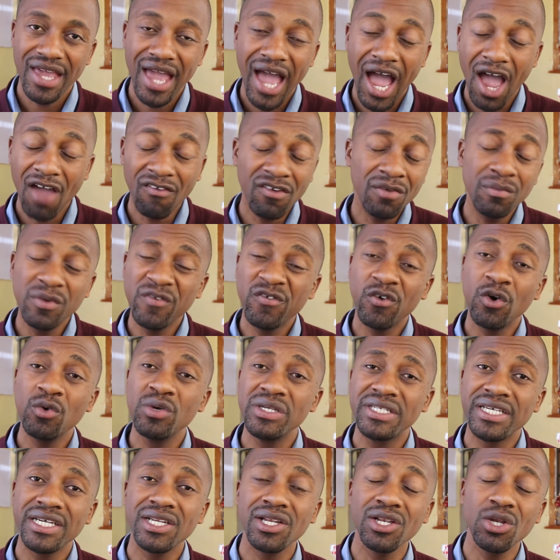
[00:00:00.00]
However, before
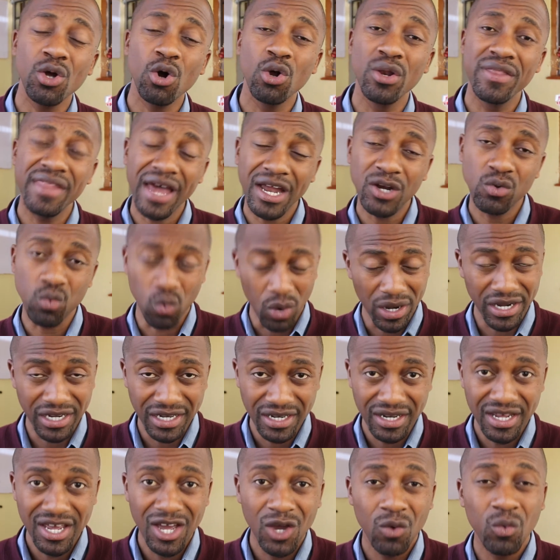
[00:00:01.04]
we settled on that
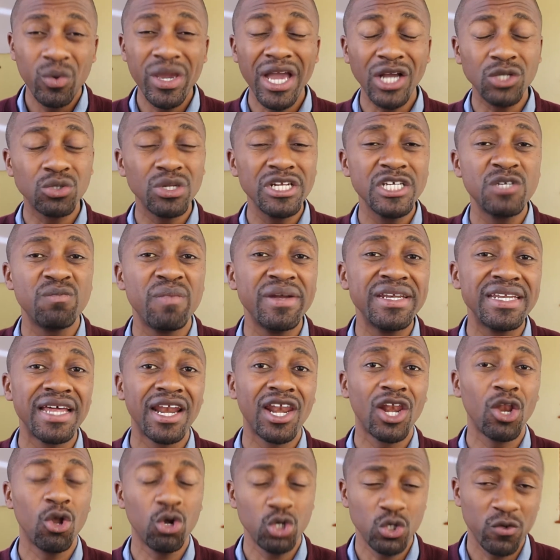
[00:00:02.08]
one, we actually spent a
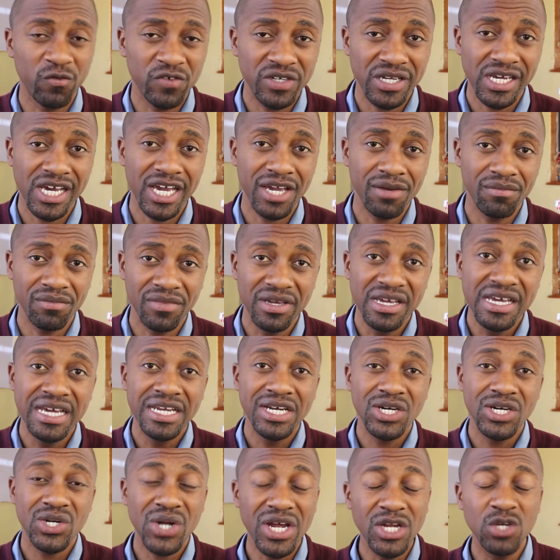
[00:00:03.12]
lot of time
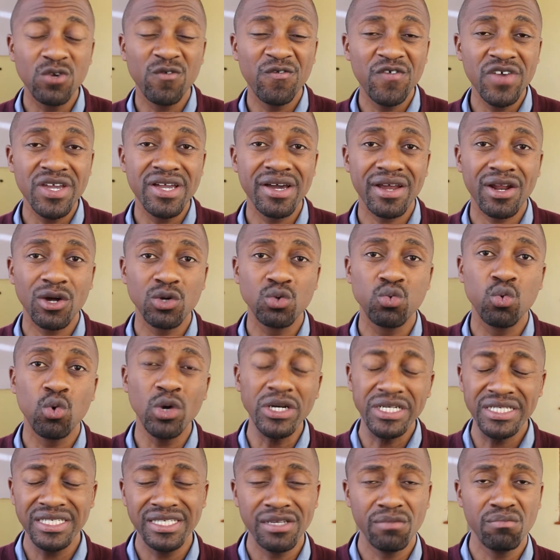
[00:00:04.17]
trying to figure out
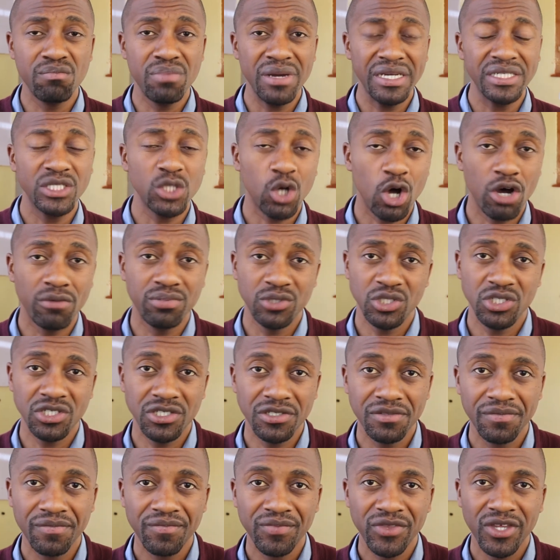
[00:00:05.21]
what is the best
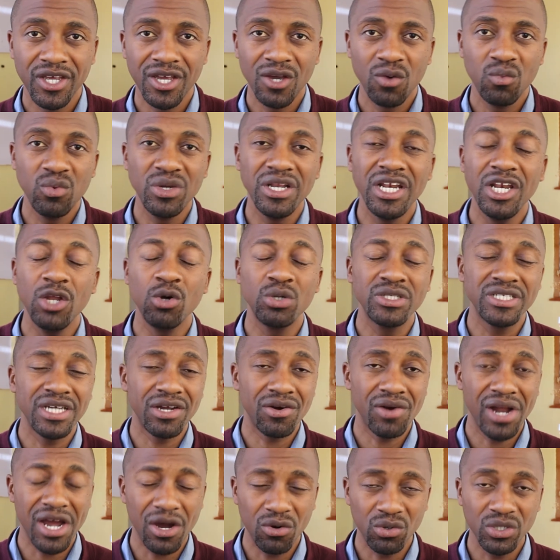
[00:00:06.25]
option. We looked
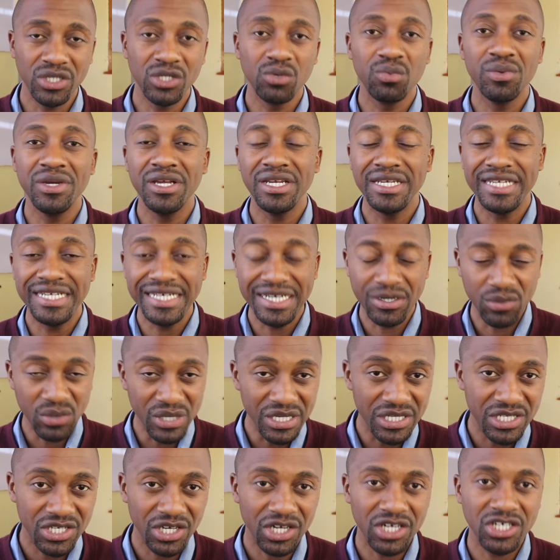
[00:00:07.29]
around, we did
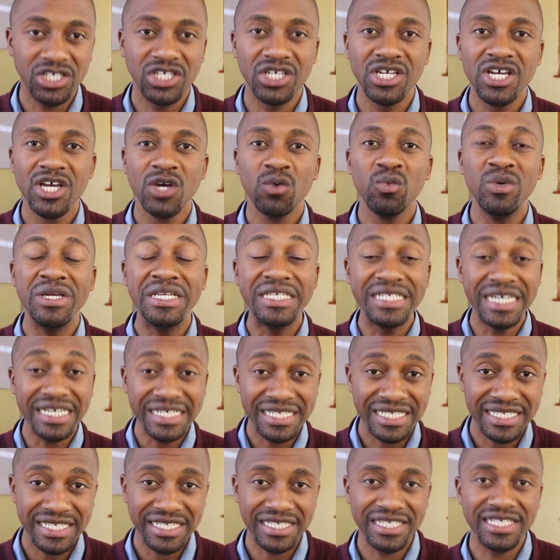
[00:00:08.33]
research, we
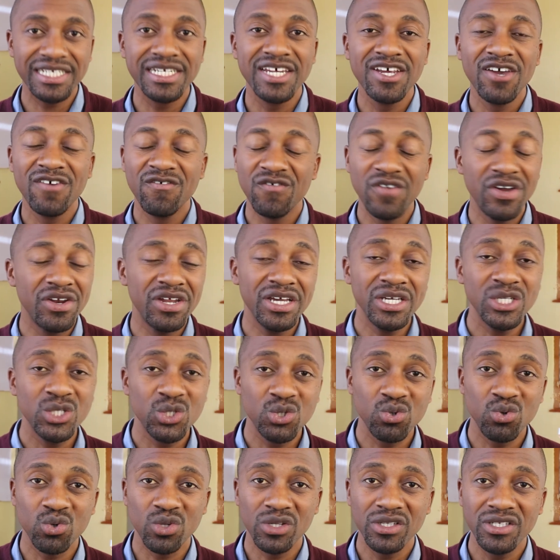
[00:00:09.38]
tested various
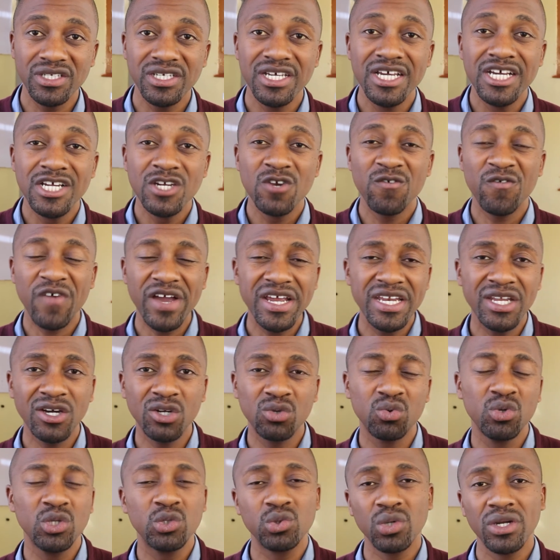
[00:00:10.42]
tools to find
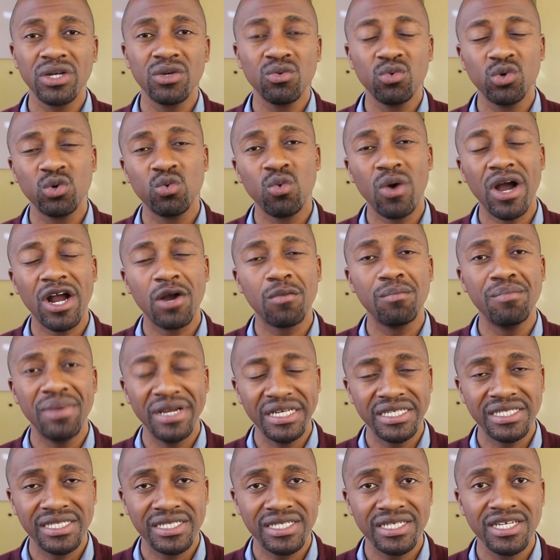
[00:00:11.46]
out which one would work
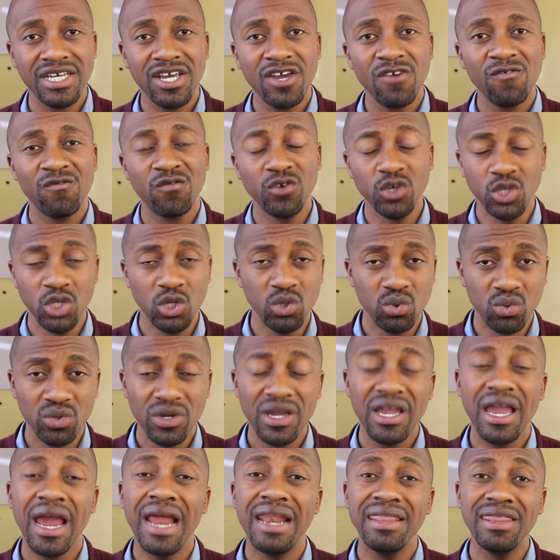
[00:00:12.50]
best for you
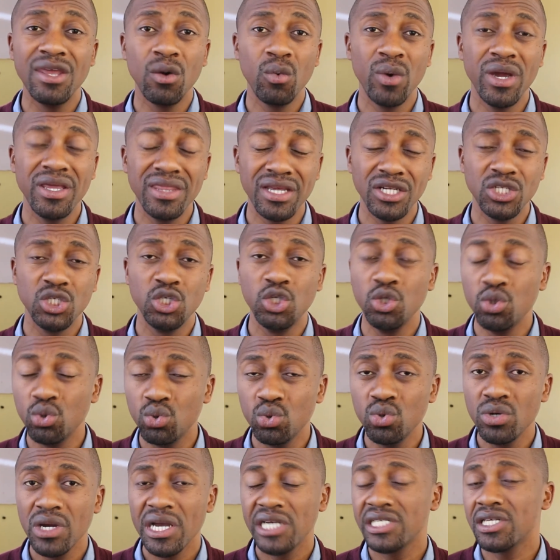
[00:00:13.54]
and the way that
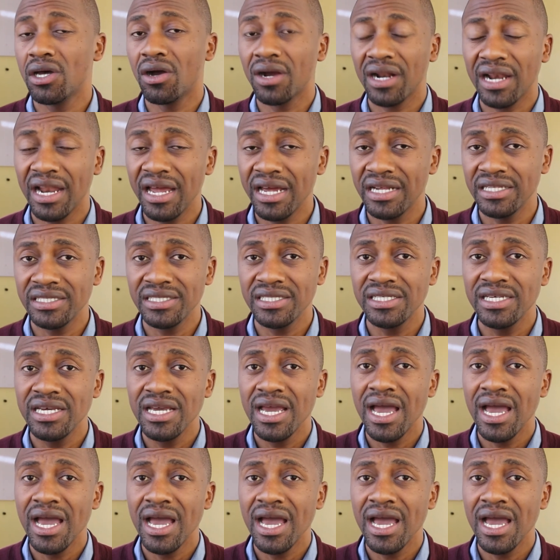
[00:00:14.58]
you, as our clients,